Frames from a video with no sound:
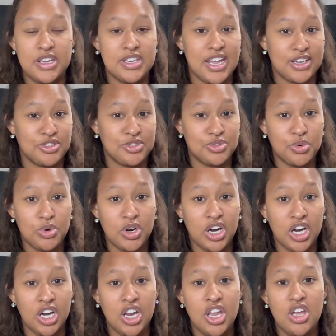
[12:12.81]
next
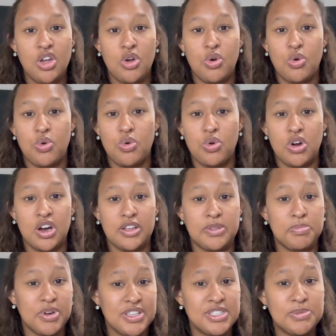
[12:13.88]
door or the
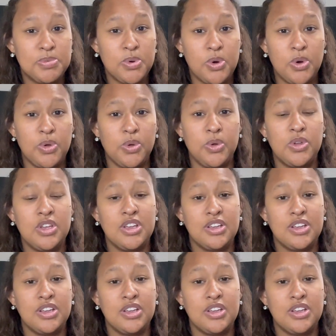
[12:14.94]
principal,